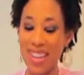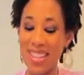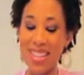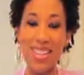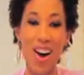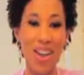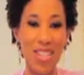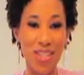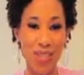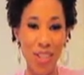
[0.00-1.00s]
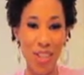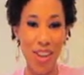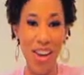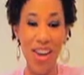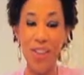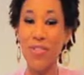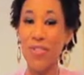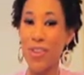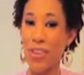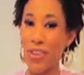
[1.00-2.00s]
It is awesome for your
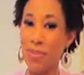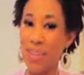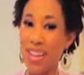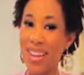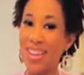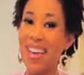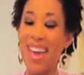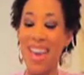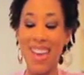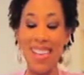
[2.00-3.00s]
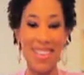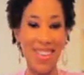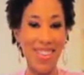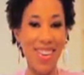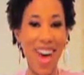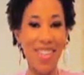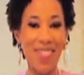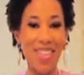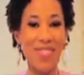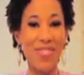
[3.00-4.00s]
health, for your blood, and there you
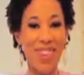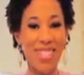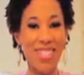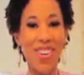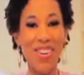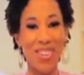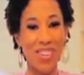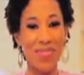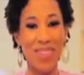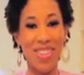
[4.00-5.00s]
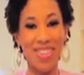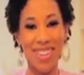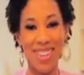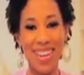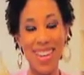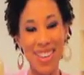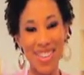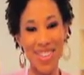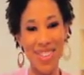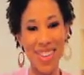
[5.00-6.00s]
have it, fresh coconut milk.
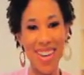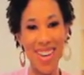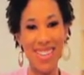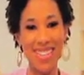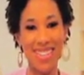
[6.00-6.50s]
Enjoy!